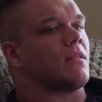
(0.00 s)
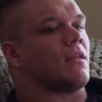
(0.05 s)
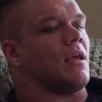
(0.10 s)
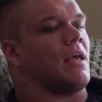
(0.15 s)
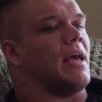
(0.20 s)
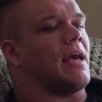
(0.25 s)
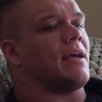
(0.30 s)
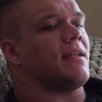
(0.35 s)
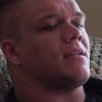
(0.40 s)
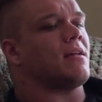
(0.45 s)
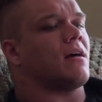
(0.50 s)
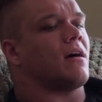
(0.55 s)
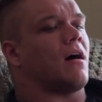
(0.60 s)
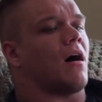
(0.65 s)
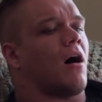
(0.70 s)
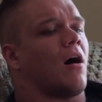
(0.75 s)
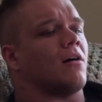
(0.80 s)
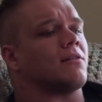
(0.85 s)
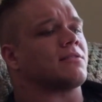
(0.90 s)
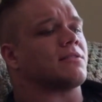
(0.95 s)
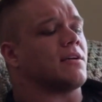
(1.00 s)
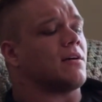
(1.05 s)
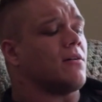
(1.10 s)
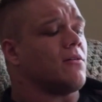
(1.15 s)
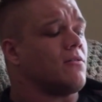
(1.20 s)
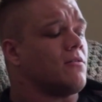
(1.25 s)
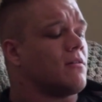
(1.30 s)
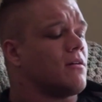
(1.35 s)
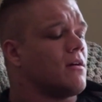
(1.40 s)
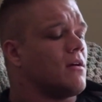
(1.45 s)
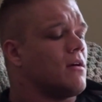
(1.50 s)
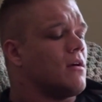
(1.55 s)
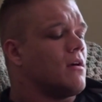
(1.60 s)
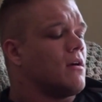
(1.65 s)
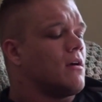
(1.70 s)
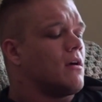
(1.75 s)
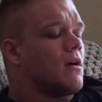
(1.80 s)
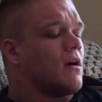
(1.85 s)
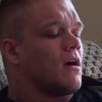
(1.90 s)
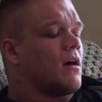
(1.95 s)
and also
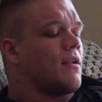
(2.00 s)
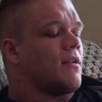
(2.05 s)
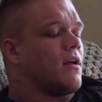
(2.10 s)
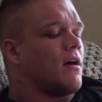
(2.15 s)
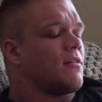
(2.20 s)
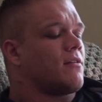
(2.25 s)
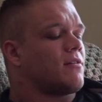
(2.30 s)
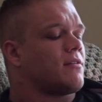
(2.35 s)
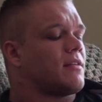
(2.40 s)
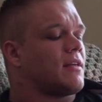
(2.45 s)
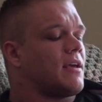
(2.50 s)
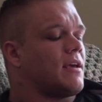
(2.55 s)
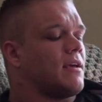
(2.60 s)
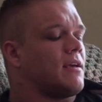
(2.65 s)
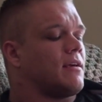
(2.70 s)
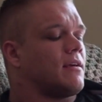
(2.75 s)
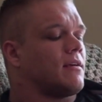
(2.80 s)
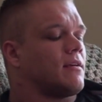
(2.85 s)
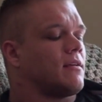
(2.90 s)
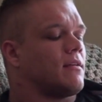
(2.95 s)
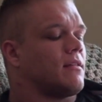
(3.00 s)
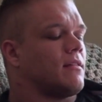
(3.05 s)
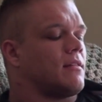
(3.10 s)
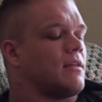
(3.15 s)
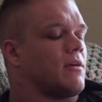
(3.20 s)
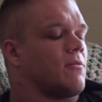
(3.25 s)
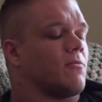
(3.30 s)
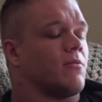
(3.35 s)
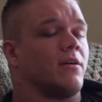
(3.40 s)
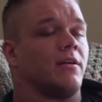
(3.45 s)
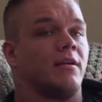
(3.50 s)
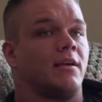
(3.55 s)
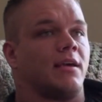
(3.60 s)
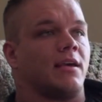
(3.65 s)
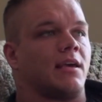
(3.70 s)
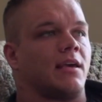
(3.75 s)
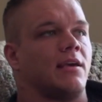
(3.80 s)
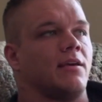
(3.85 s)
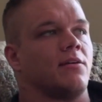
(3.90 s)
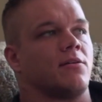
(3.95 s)
another thing that really
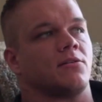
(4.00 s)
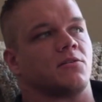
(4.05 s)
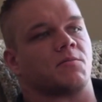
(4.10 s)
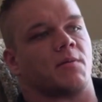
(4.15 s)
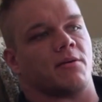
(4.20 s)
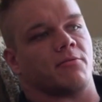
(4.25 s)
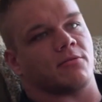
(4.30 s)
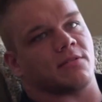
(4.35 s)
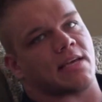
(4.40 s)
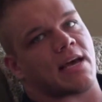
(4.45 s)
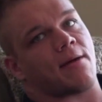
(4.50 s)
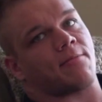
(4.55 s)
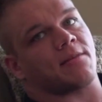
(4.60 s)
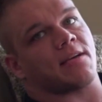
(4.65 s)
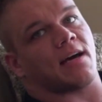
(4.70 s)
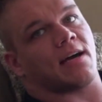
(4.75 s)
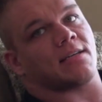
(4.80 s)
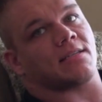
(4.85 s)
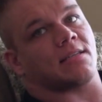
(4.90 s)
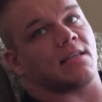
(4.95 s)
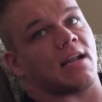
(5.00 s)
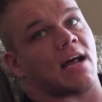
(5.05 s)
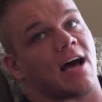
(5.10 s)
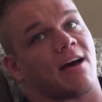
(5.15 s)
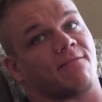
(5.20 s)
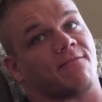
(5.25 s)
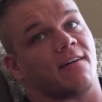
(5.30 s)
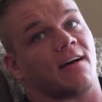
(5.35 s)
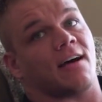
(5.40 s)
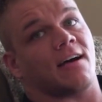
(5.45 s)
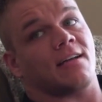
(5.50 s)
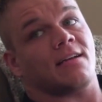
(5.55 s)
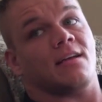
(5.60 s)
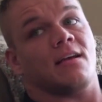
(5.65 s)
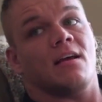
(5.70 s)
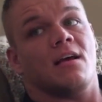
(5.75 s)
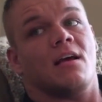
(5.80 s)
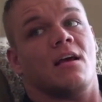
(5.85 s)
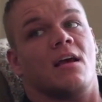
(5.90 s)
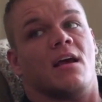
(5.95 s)
kills people's appetites that I find
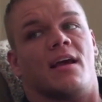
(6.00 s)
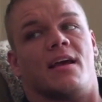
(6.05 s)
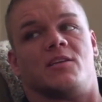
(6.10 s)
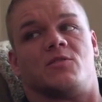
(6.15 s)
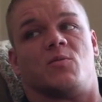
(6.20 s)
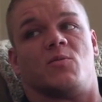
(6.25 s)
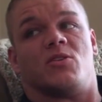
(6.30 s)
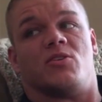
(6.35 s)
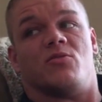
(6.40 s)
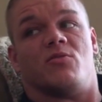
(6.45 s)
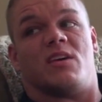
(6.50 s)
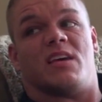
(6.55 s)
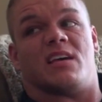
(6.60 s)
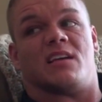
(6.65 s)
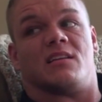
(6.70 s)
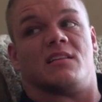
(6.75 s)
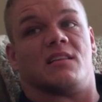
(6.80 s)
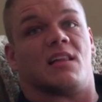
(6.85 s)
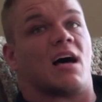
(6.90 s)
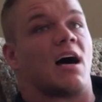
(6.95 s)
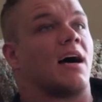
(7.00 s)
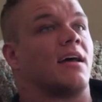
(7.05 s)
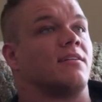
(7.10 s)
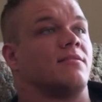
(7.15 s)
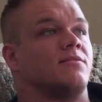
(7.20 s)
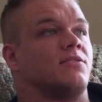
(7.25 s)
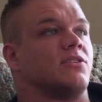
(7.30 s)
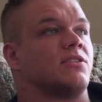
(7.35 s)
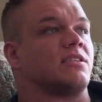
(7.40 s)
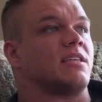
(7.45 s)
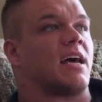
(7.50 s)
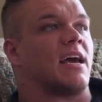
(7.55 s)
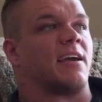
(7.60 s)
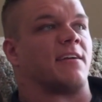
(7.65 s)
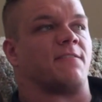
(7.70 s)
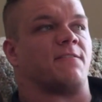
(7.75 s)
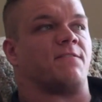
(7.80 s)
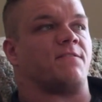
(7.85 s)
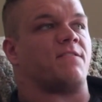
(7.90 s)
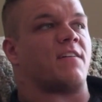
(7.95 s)
is when you get a lot of just like
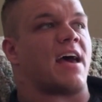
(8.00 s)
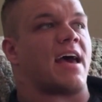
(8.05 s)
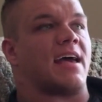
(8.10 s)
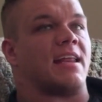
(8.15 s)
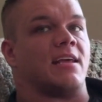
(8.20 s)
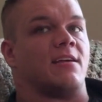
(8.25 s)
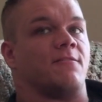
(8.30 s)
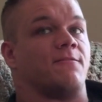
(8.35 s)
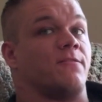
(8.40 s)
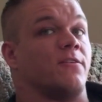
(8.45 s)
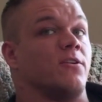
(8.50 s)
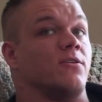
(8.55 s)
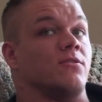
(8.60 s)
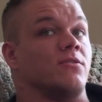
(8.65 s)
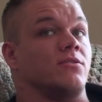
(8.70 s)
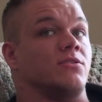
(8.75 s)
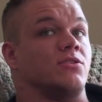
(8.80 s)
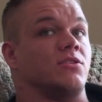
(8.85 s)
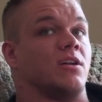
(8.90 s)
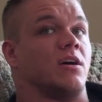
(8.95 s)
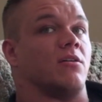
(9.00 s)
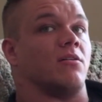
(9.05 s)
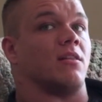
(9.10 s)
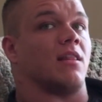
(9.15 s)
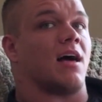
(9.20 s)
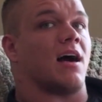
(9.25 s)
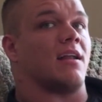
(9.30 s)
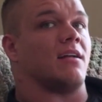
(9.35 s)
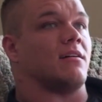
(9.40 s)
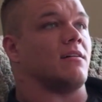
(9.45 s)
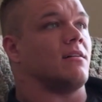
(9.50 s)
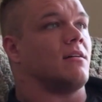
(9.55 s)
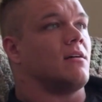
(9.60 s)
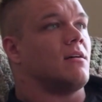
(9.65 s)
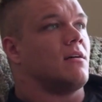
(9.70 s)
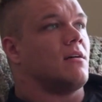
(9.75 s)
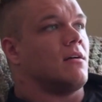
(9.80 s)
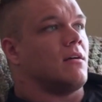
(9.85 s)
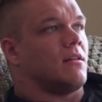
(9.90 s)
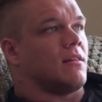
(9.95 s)
fatty foods. You know, a lot of
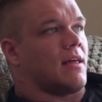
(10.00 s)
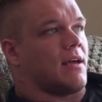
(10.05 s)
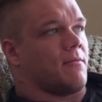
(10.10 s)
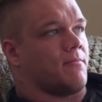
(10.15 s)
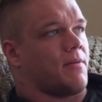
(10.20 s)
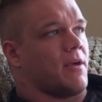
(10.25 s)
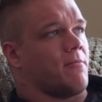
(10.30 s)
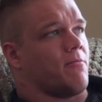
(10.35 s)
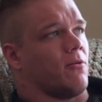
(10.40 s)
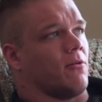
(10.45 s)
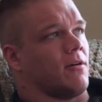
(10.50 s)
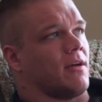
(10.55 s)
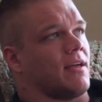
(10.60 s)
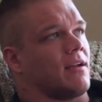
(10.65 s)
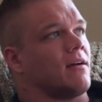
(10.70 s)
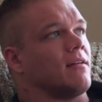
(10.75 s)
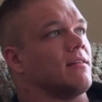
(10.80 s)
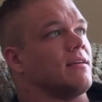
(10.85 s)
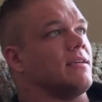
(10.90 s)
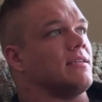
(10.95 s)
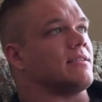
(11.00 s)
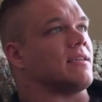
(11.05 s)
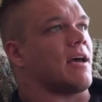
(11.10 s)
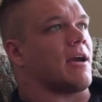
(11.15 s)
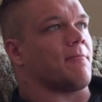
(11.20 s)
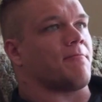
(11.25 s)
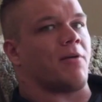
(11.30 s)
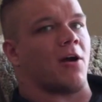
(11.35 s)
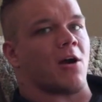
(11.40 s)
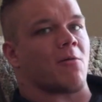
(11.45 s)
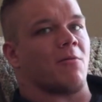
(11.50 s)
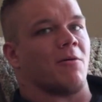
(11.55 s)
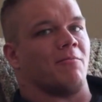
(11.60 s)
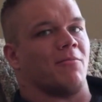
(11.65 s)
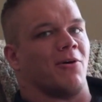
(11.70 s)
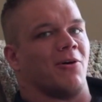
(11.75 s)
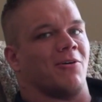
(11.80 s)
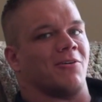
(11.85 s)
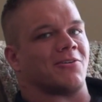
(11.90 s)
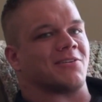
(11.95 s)
like people get on these like perma
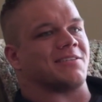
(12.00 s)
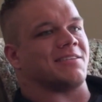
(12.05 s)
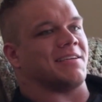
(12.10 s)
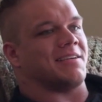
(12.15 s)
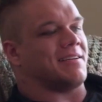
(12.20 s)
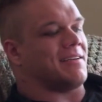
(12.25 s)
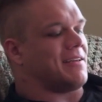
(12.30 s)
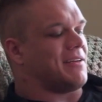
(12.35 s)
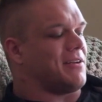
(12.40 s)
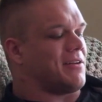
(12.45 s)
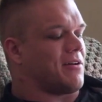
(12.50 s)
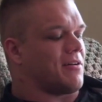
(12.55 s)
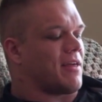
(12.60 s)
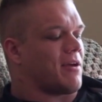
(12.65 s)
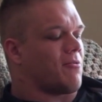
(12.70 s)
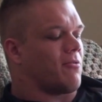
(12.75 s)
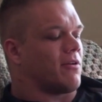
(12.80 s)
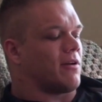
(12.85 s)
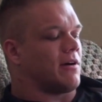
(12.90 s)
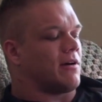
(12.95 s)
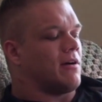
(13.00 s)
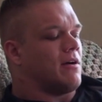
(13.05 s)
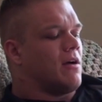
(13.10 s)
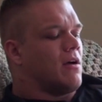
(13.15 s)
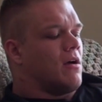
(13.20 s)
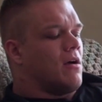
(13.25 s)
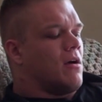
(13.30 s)
bulks, and they want to